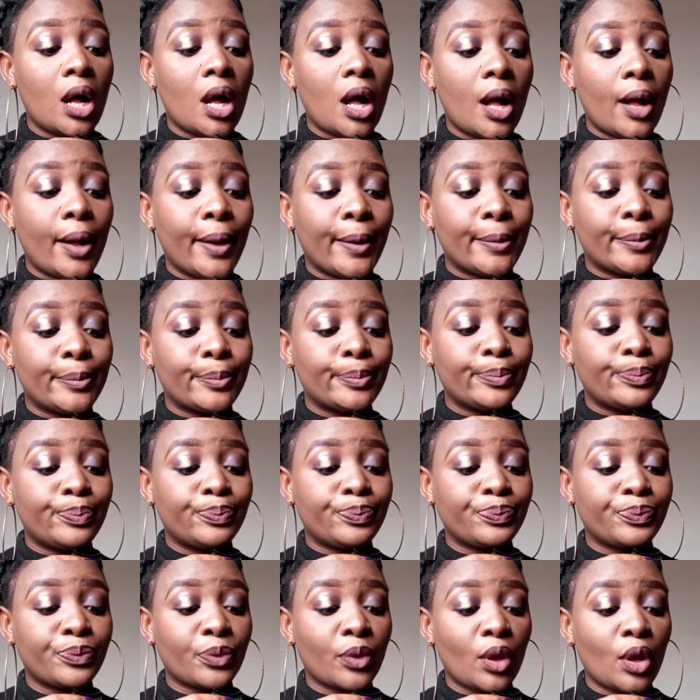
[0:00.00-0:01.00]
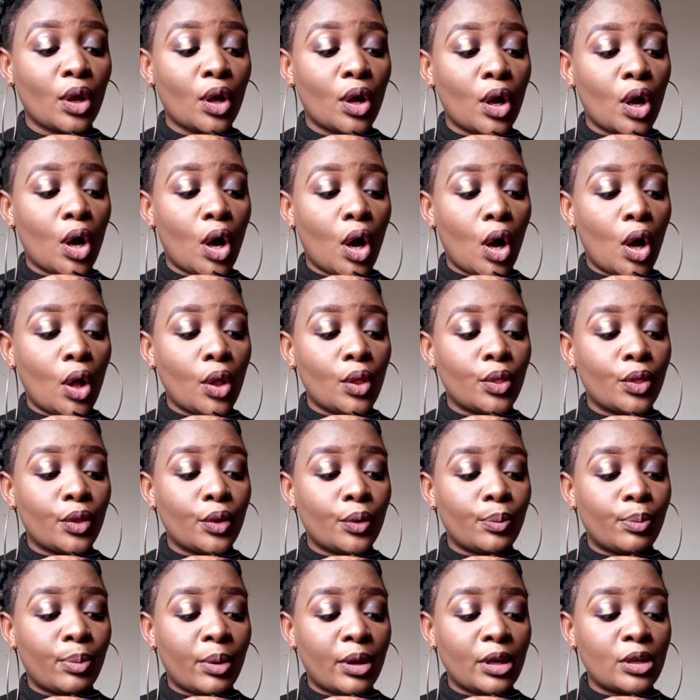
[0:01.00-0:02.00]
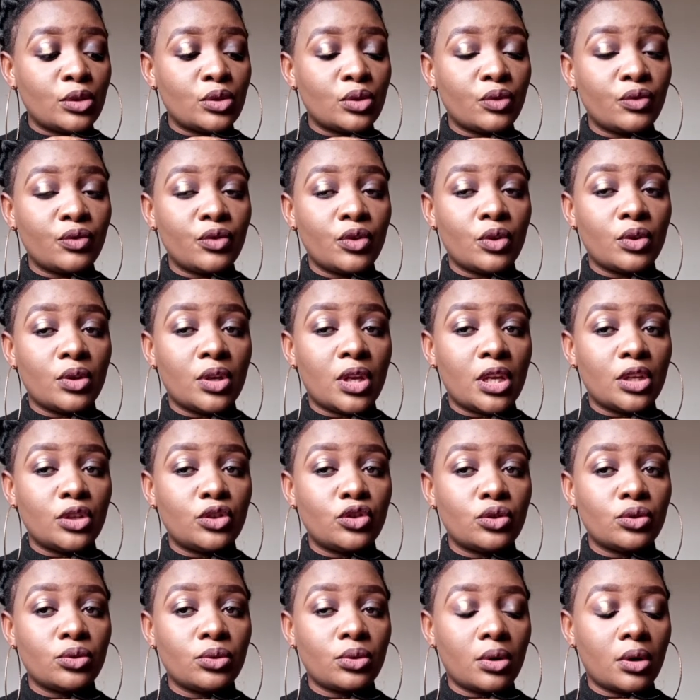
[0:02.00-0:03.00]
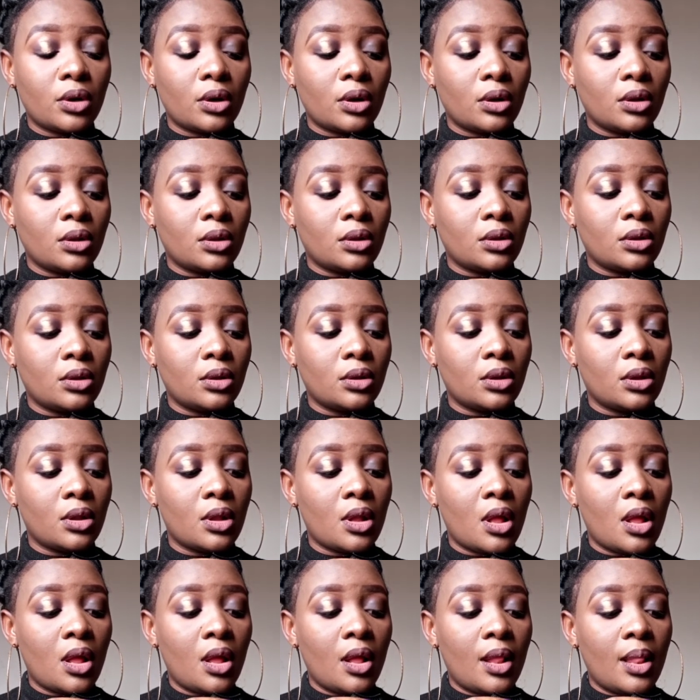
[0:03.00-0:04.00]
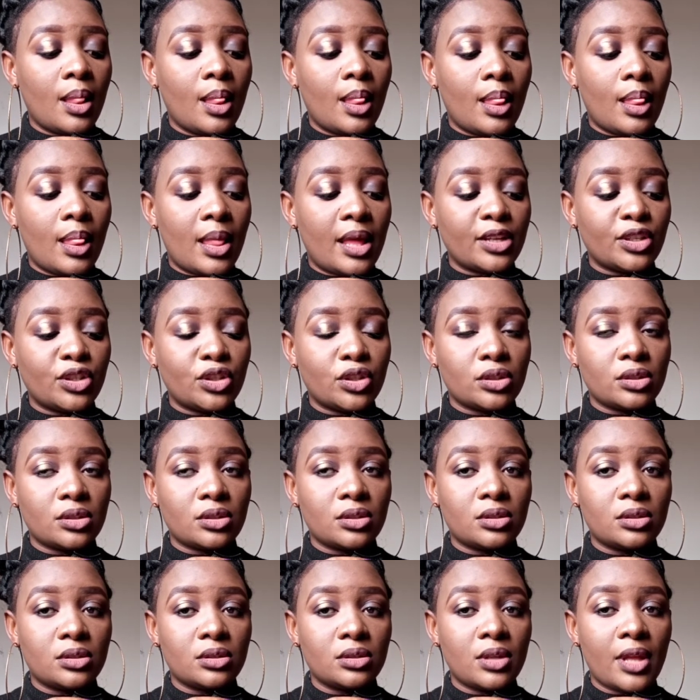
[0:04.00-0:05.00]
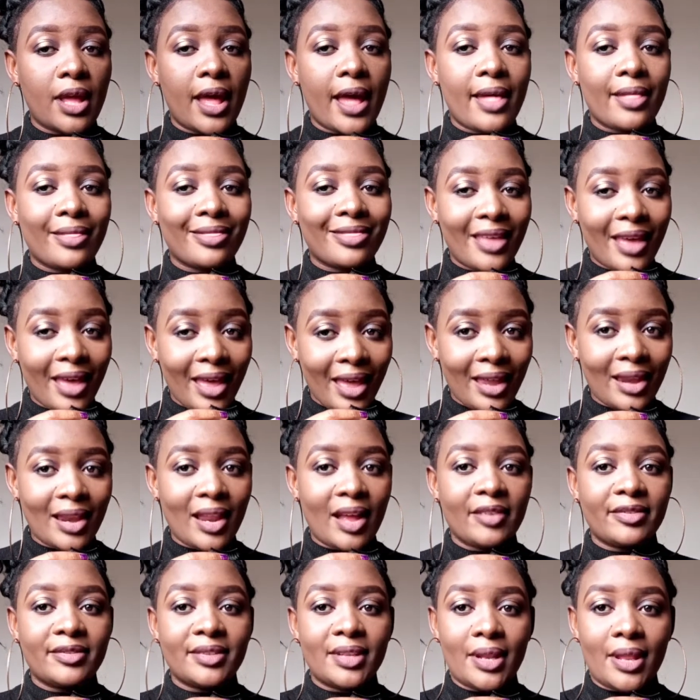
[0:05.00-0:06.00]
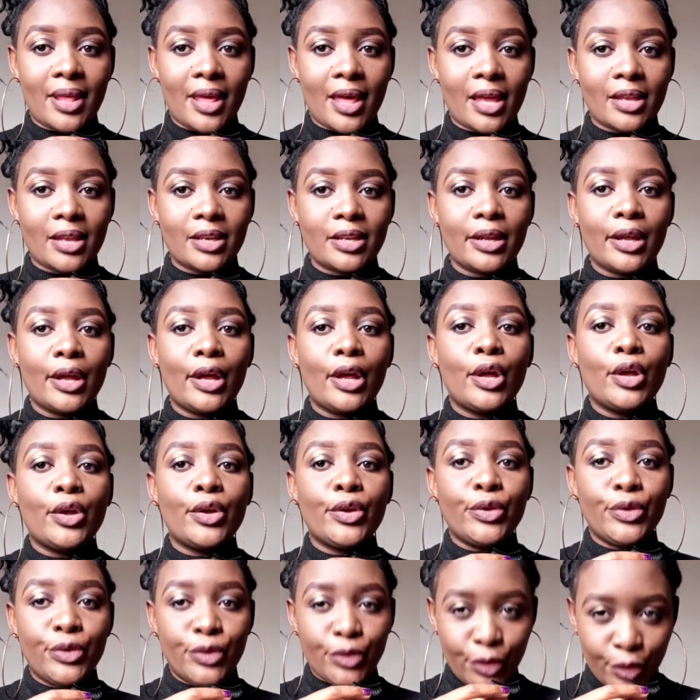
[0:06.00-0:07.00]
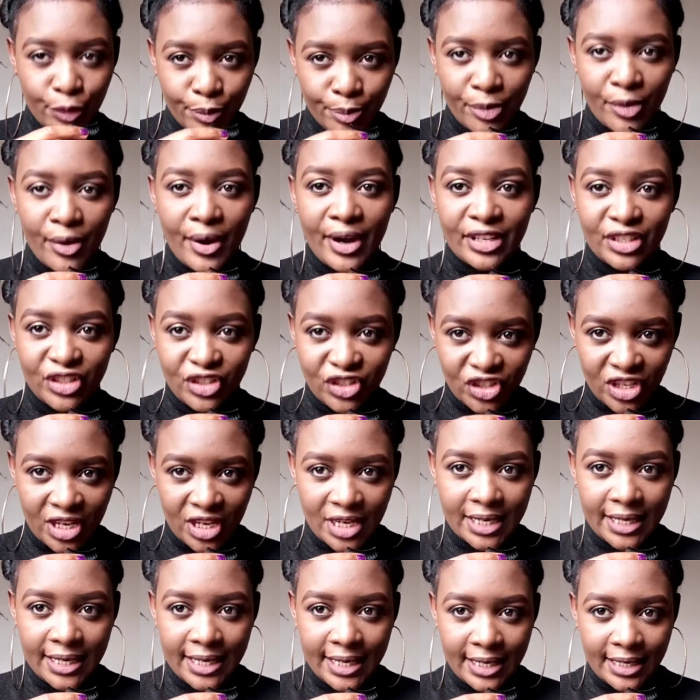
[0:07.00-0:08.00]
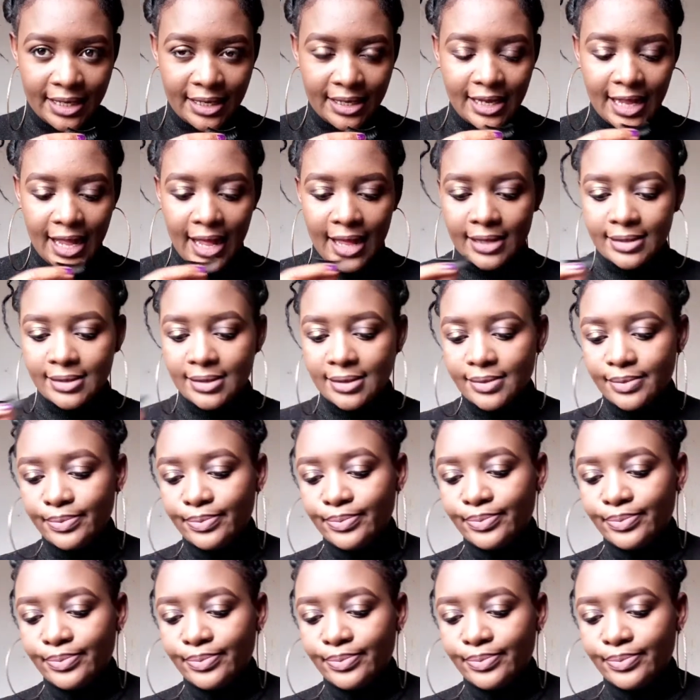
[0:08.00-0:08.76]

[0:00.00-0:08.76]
on the base of your natural lashes, and then after that you press gently, guys.